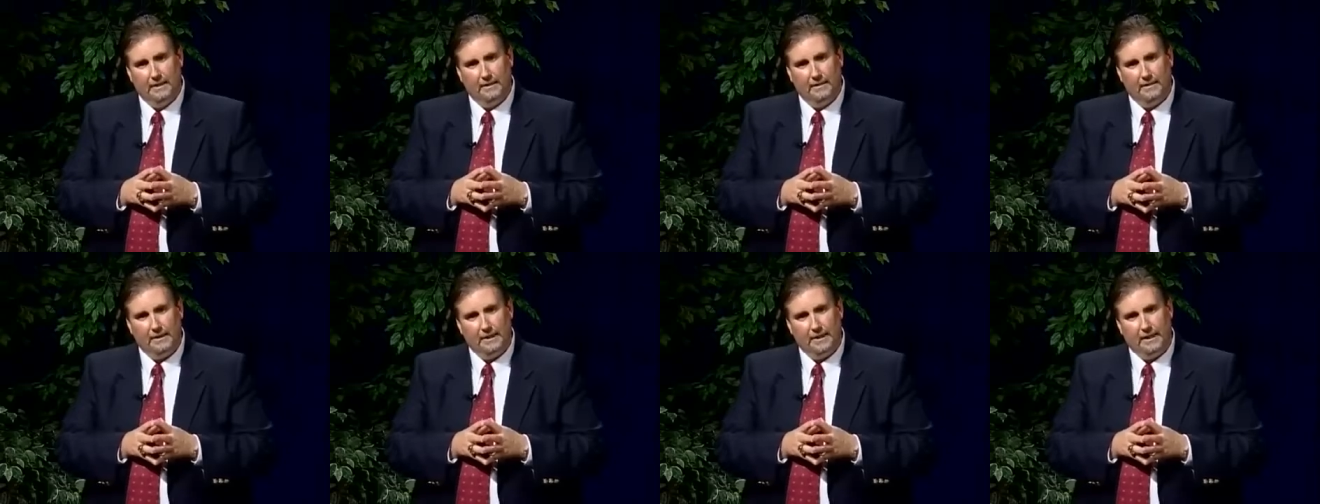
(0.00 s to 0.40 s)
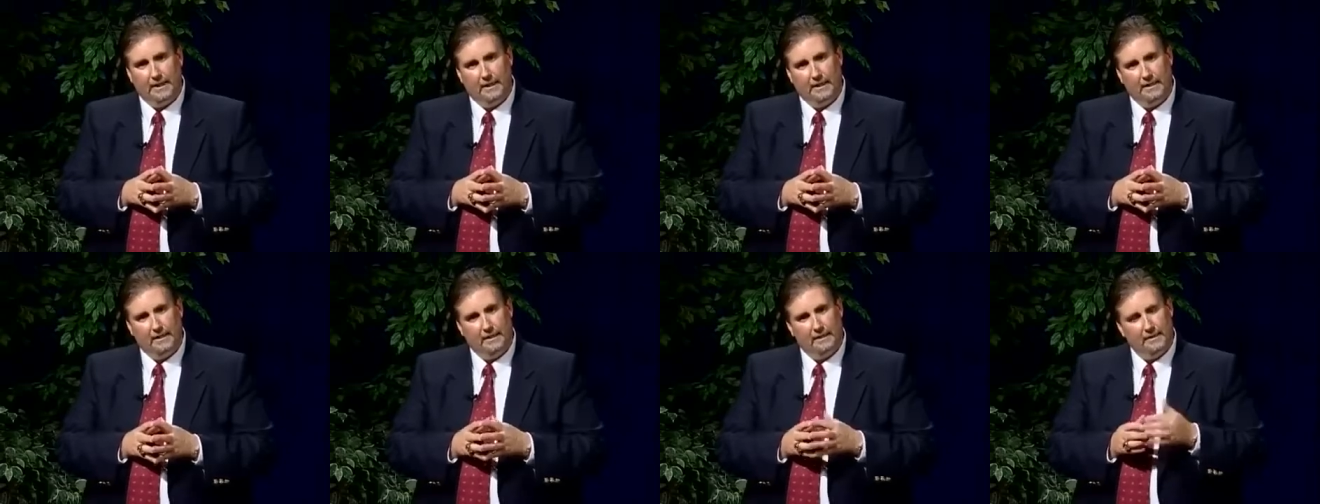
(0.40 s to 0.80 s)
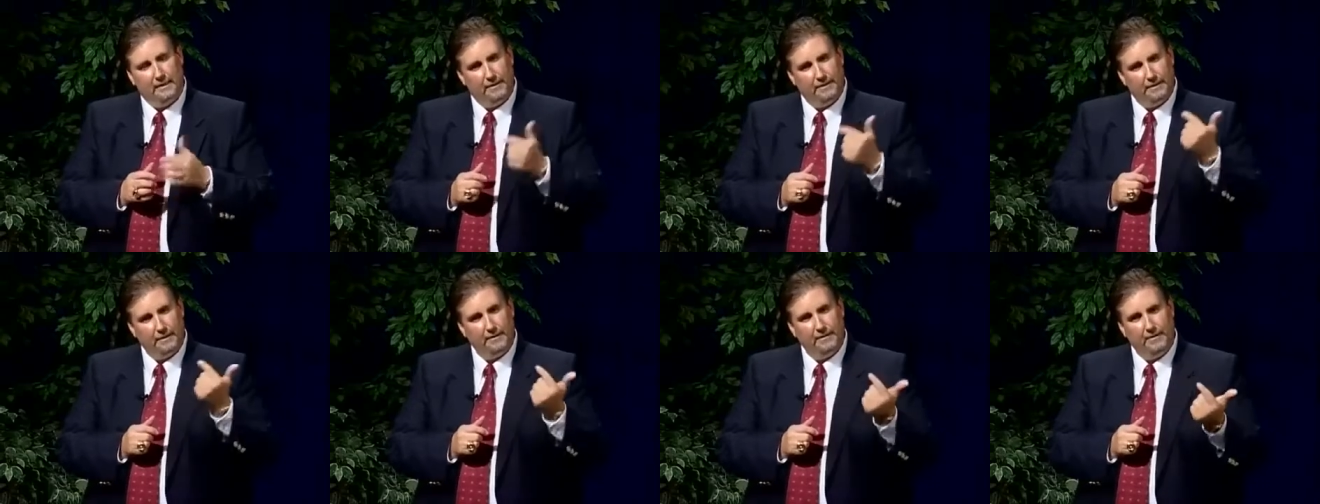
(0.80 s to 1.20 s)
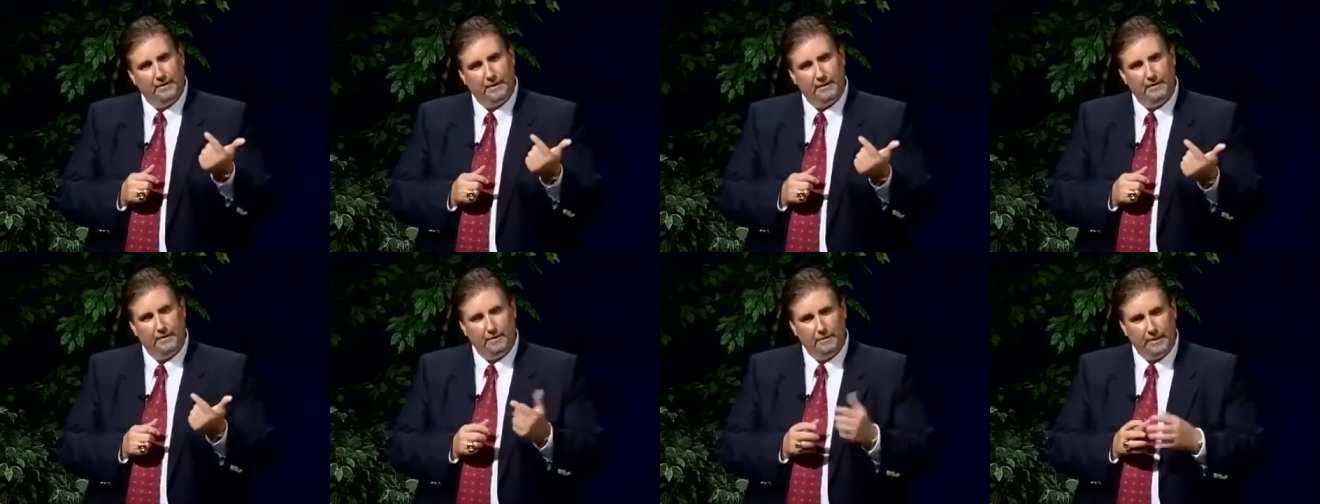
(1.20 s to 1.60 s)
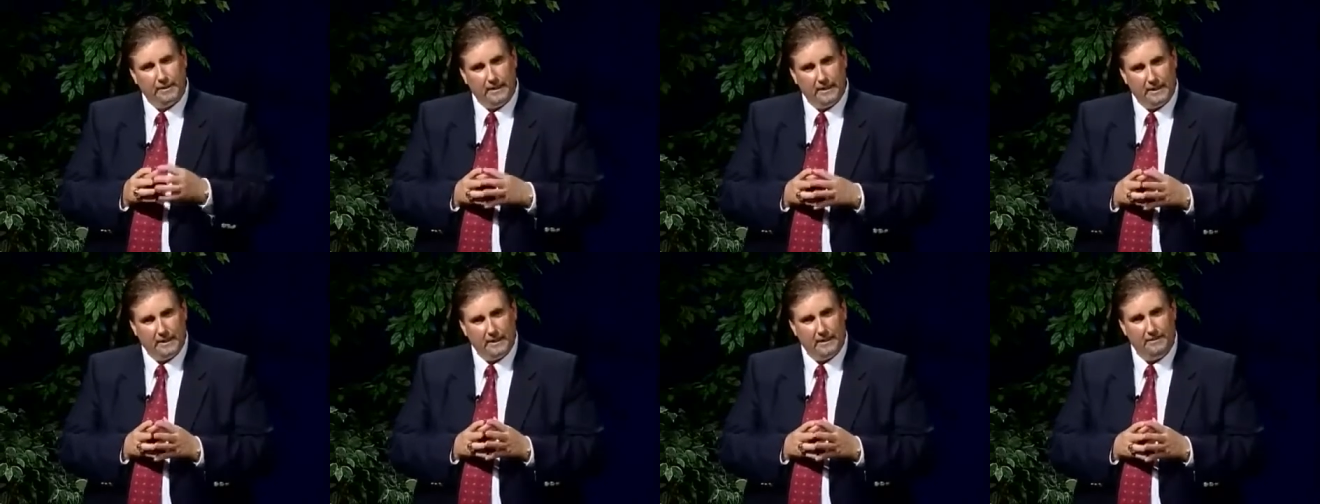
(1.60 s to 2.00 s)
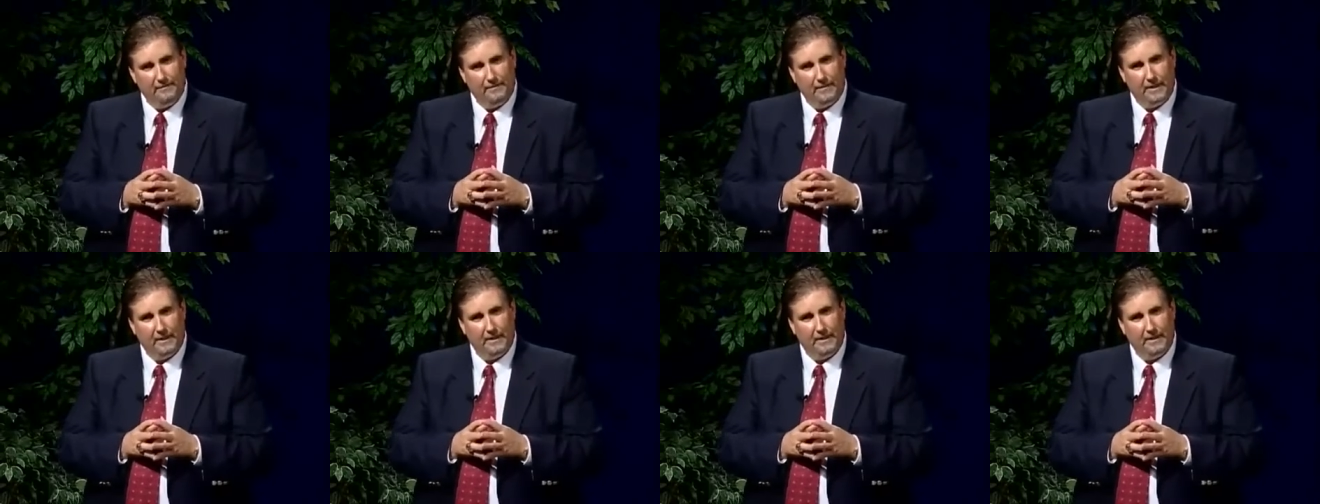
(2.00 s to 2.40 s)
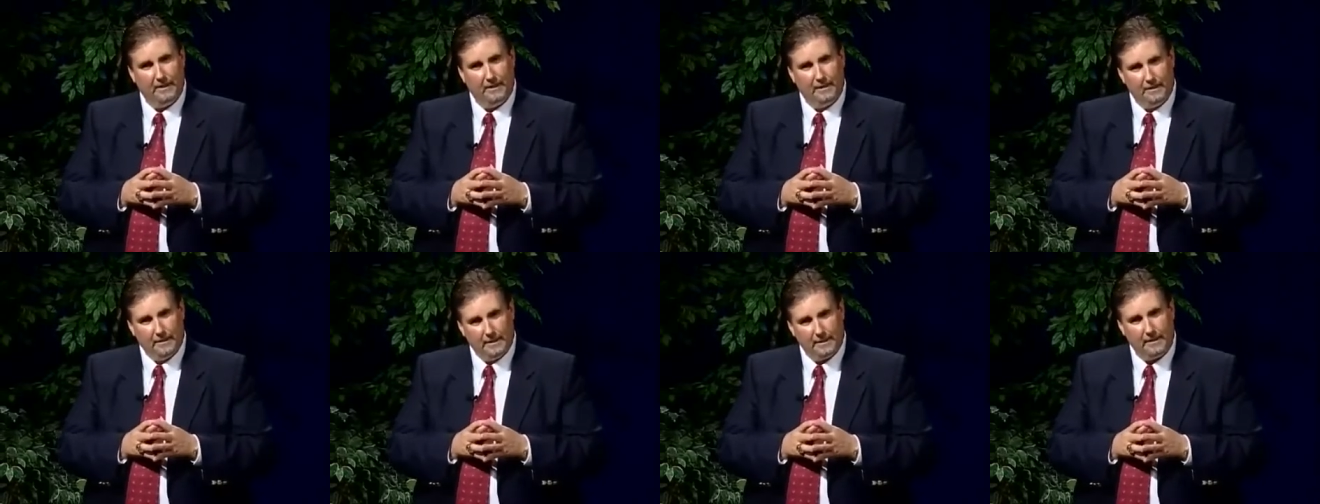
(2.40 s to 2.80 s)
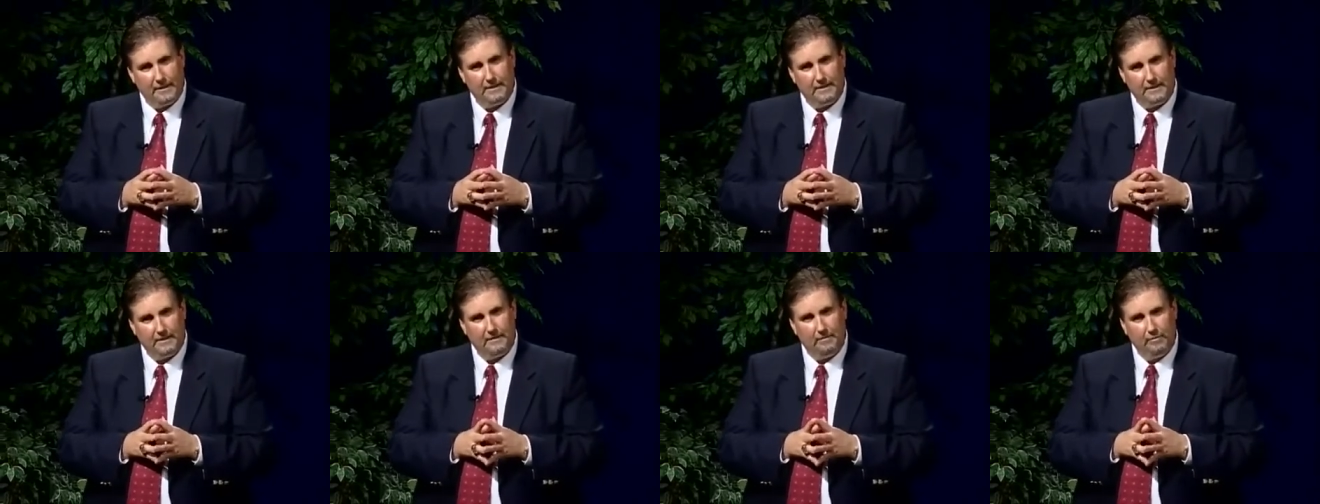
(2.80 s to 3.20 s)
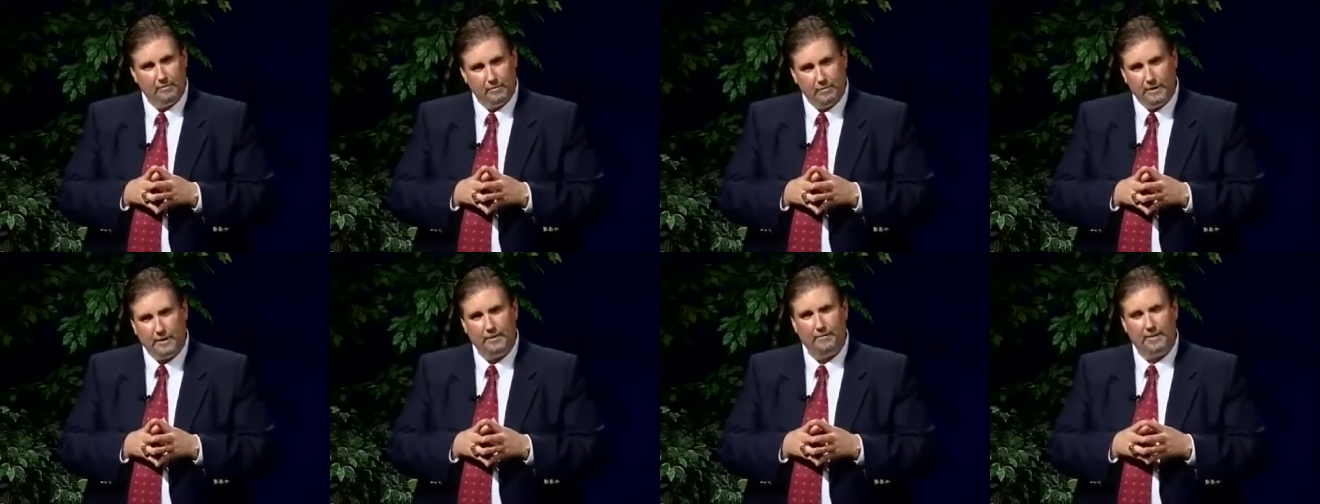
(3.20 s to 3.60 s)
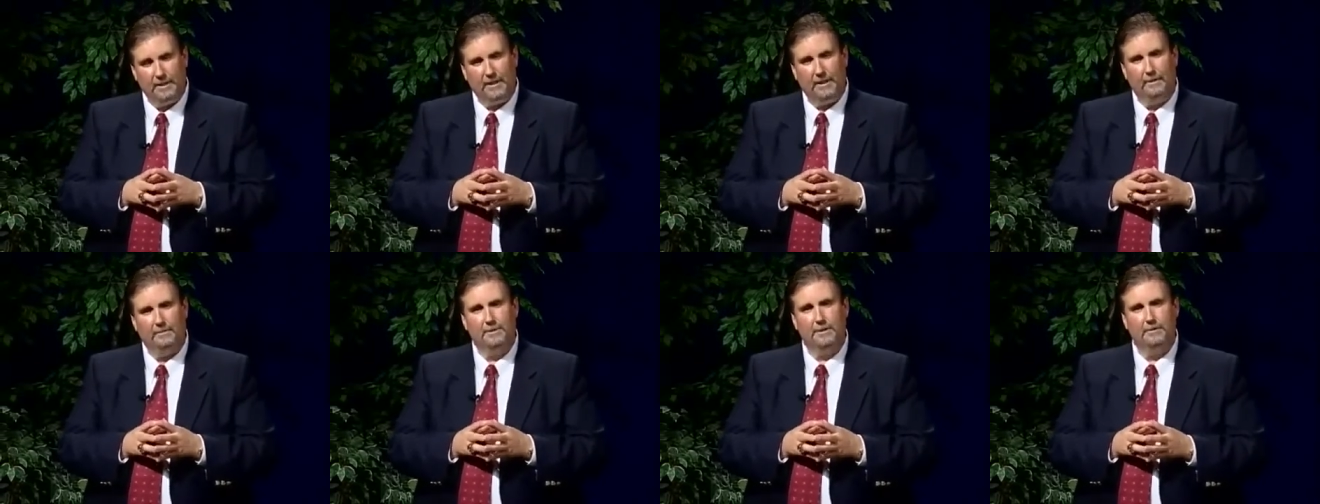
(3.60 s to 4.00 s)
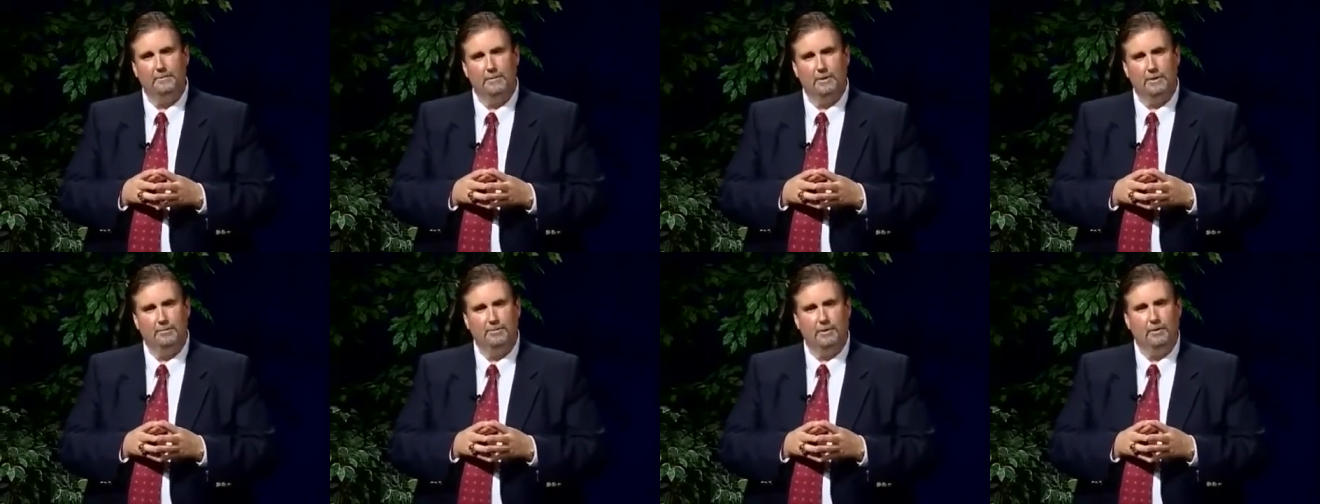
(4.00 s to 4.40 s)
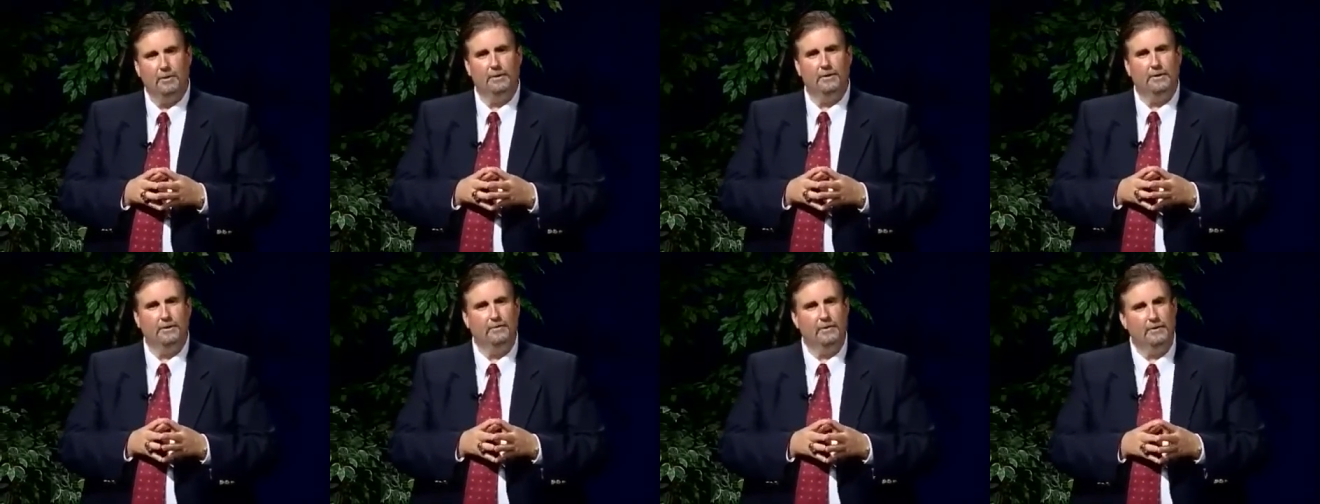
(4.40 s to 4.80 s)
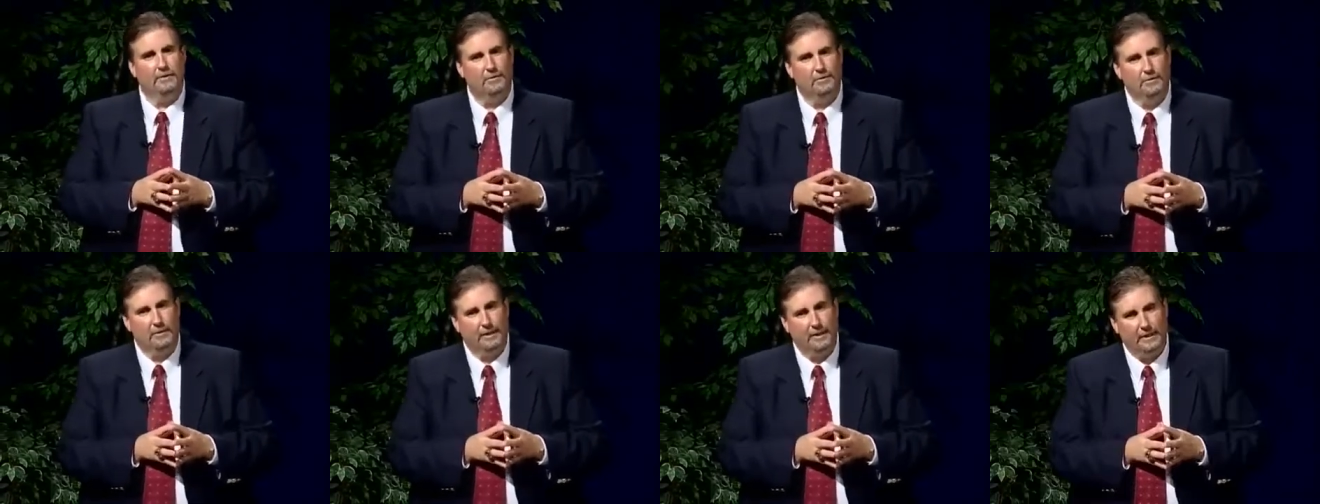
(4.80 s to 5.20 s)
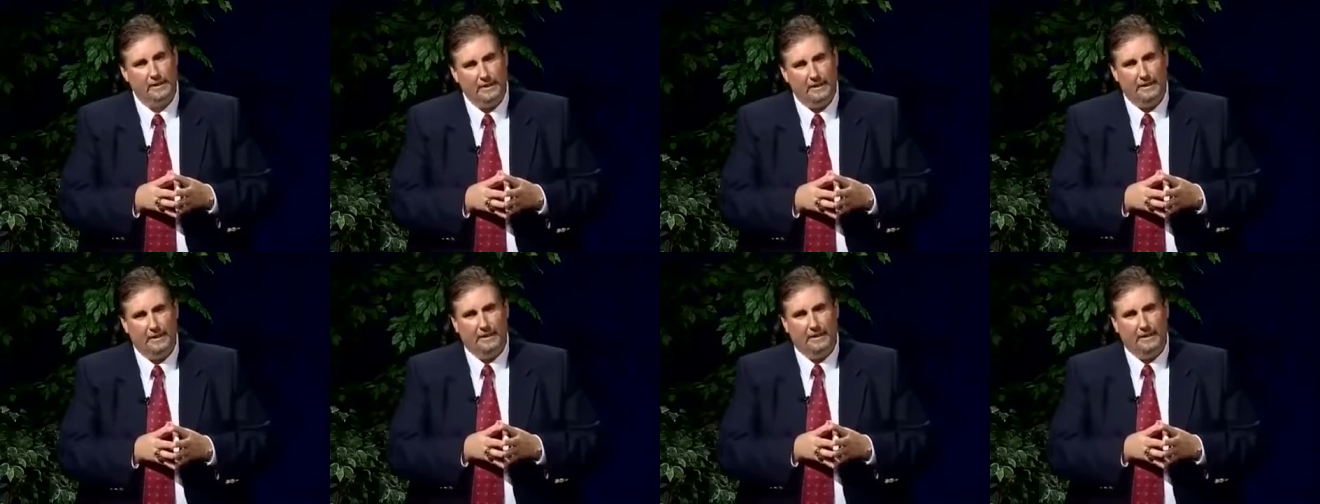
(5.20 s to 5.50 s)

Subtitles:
Okay, and then the third thing that we need, and this really becomes the more important of the three,